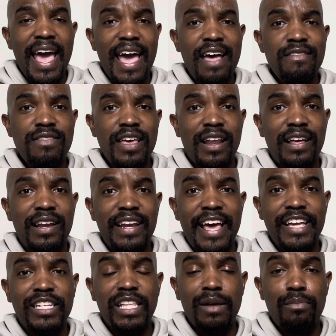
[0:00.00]
and that
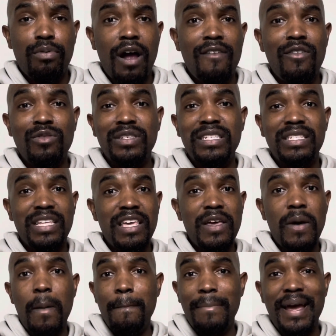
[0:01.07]
allegedly Bravo
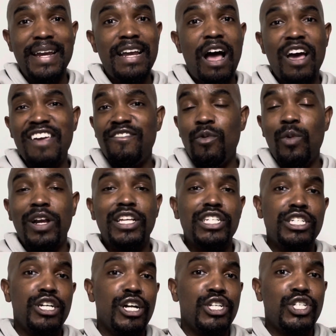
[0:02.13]
still may not even want to
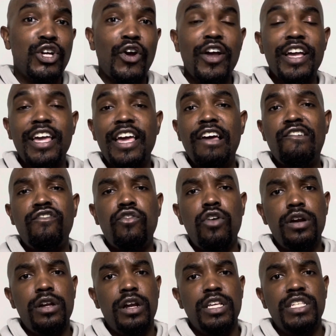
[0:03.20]
touch her again for
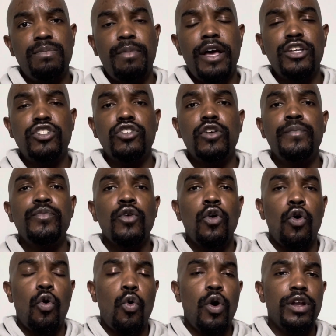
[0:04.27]
another special
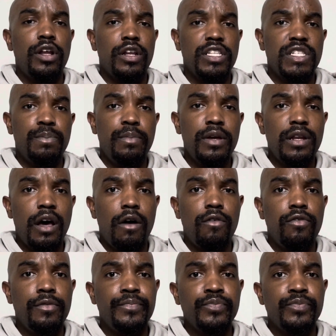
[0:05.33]
or another spinoff.